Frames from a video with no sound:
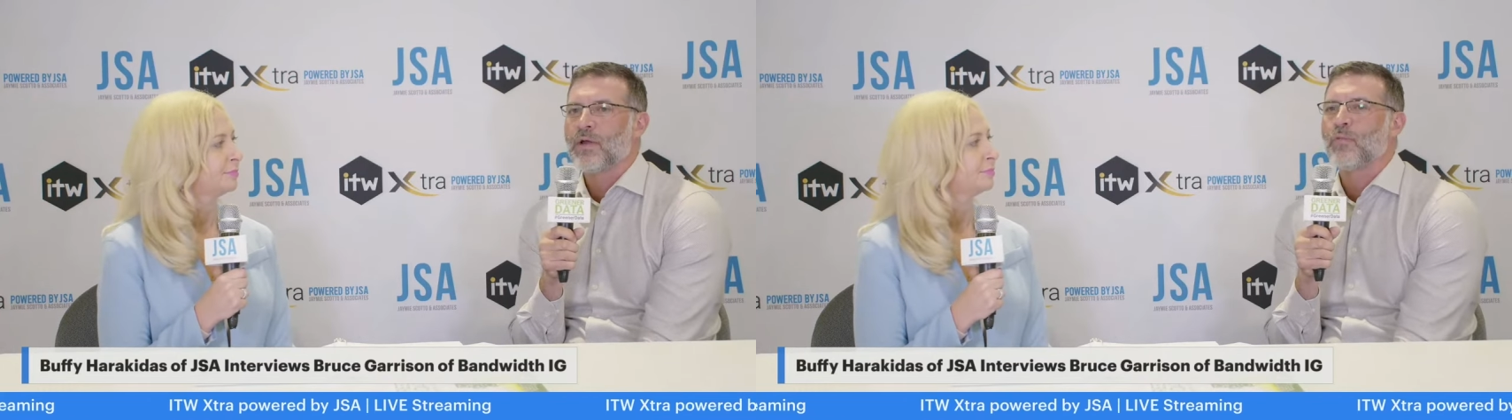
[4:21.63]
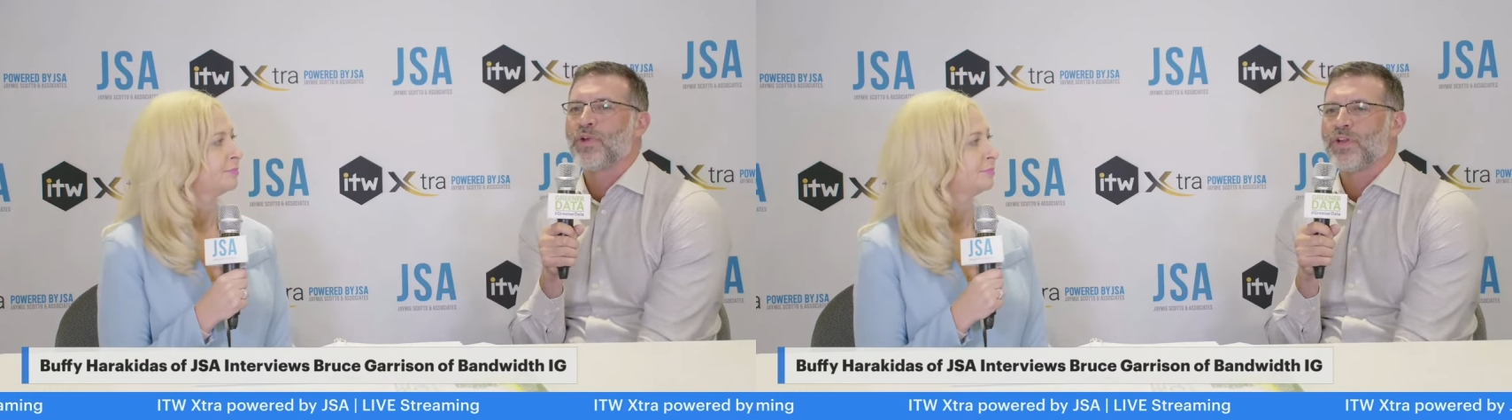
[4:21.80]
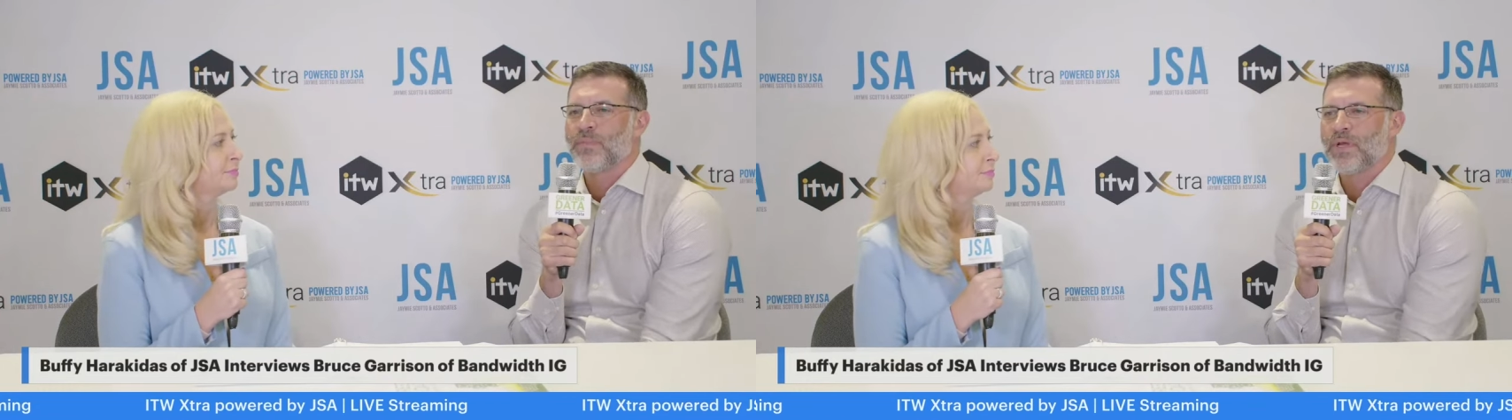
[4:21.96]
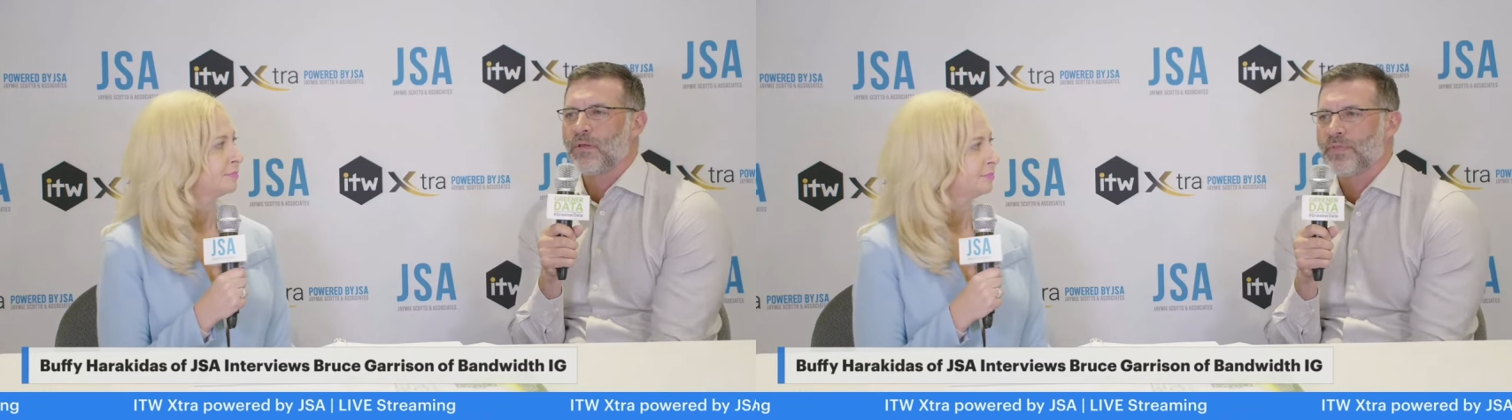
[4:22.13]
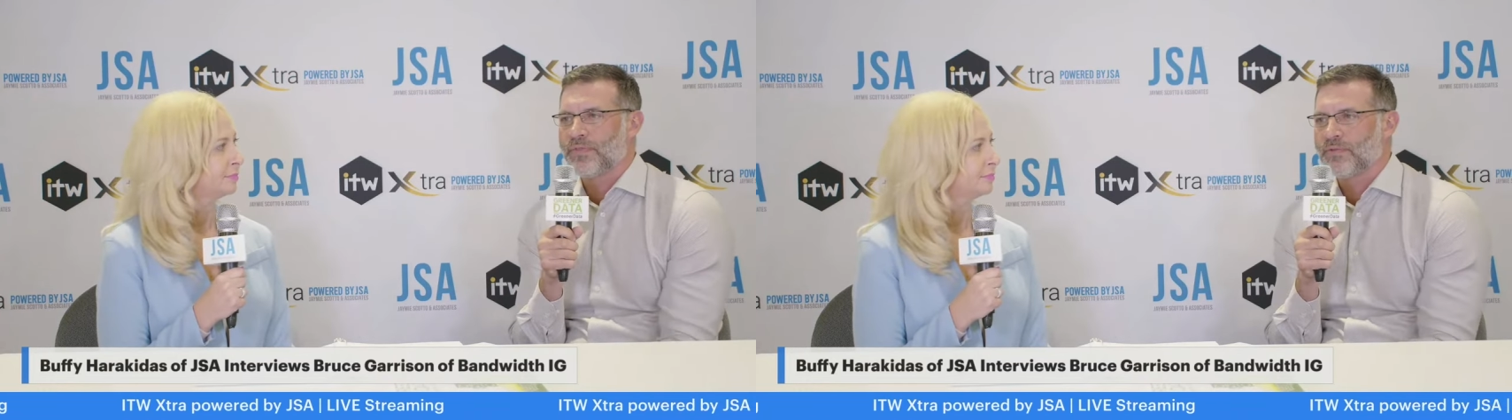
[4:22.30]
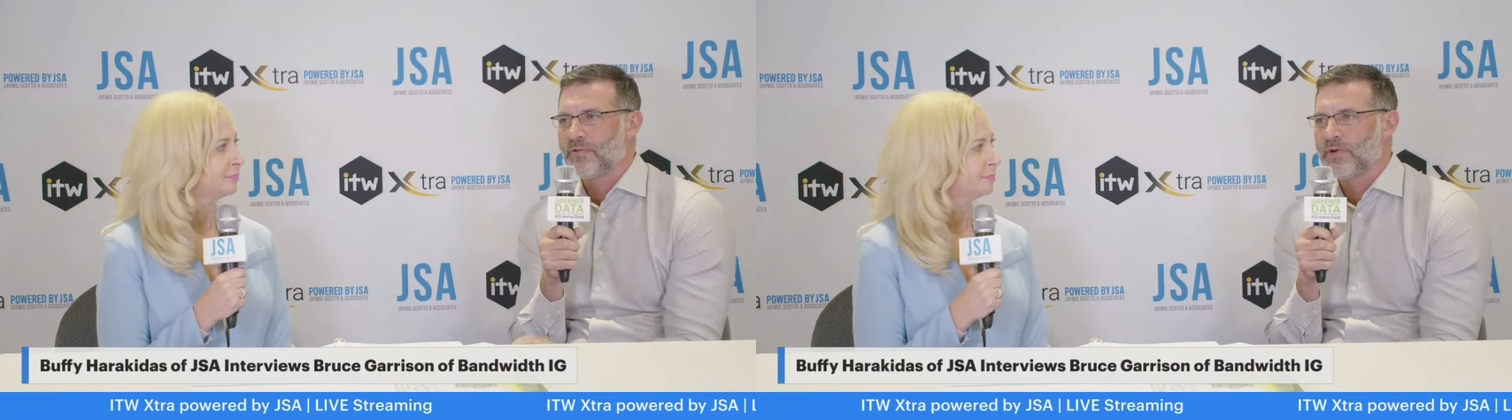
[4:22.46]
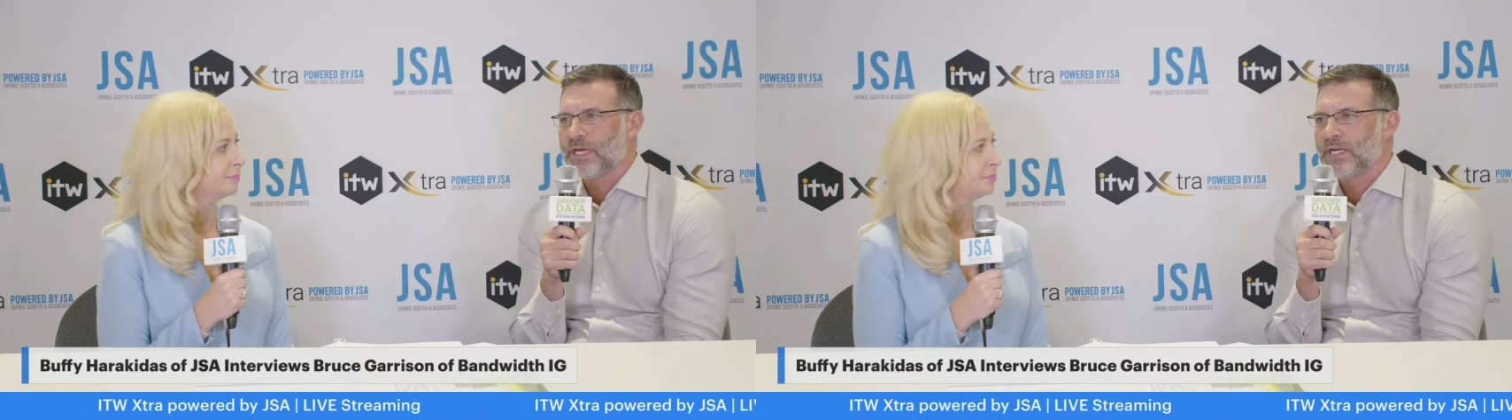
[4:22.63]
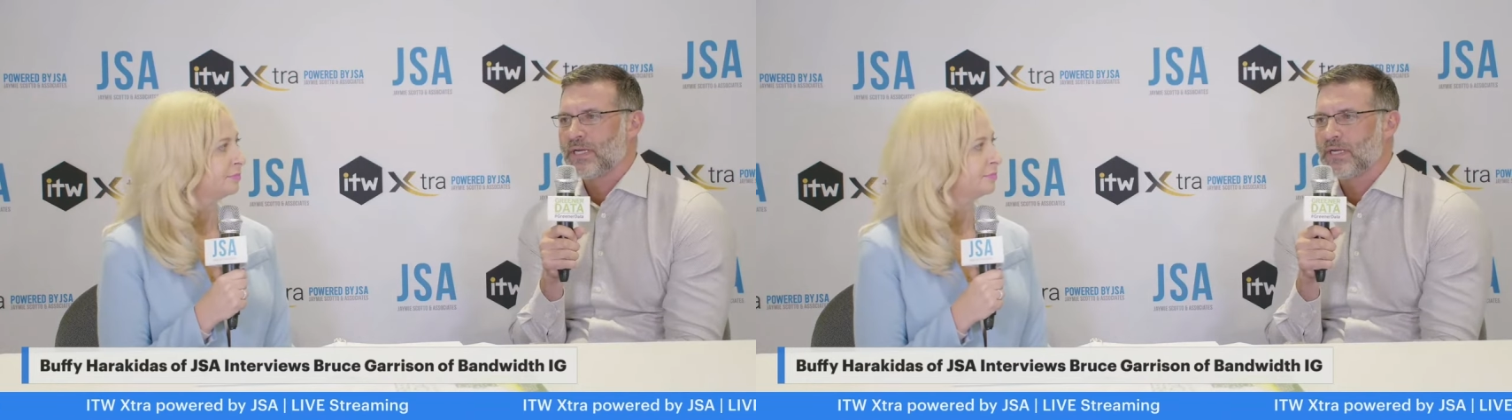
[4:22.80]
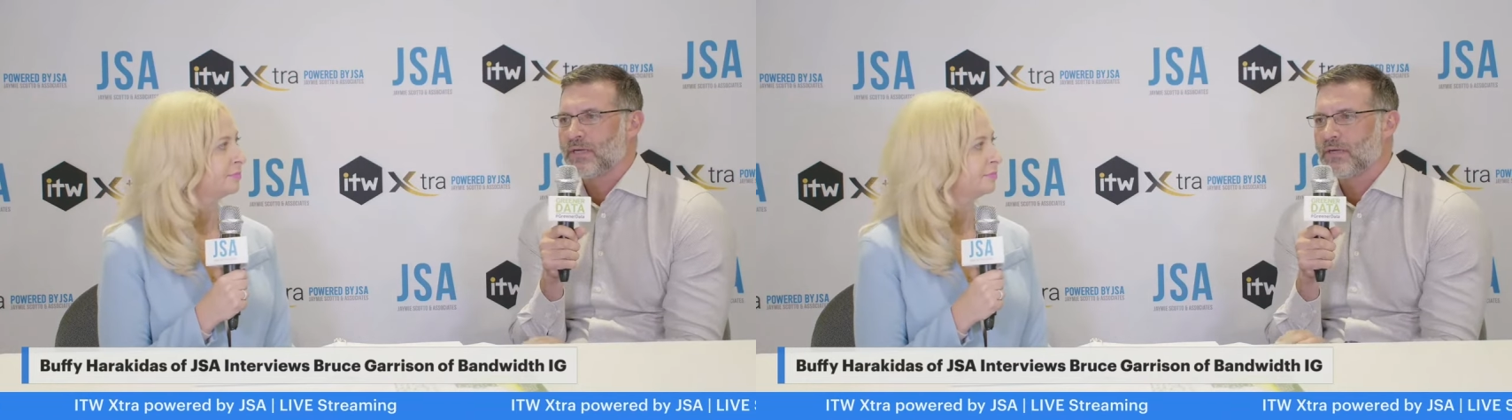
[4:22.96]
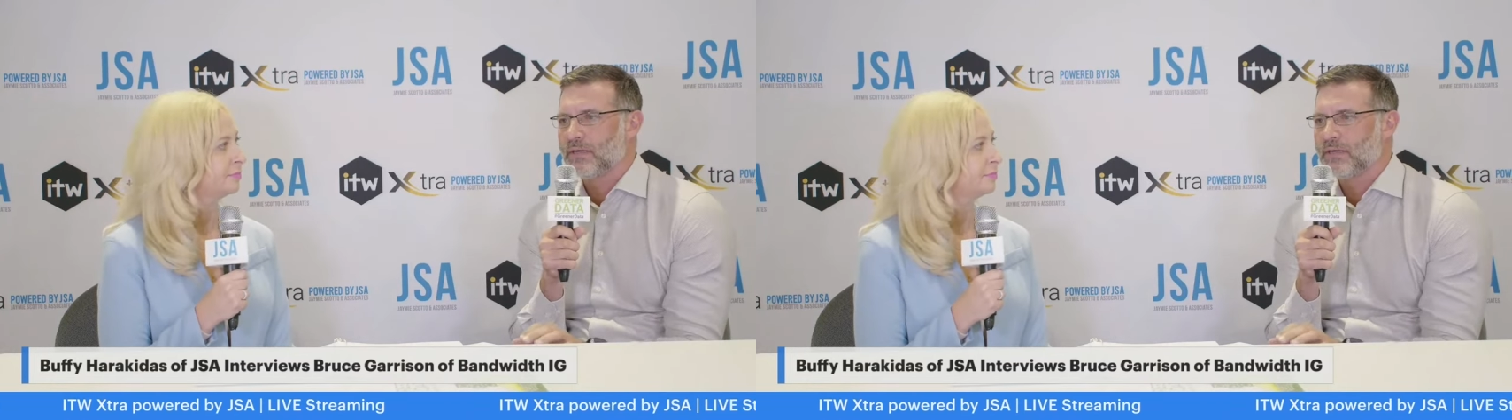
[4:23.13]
we built three,